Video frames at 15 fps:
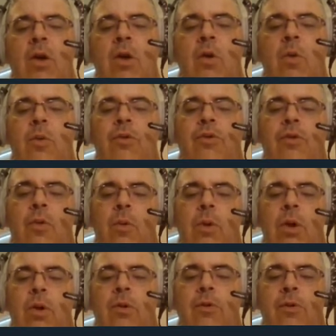who was 2
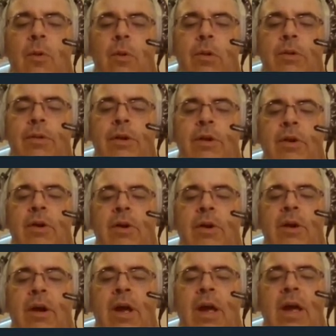years older than
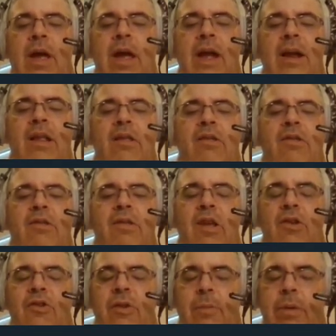her and
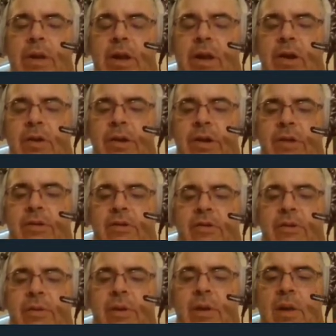insatiably curious.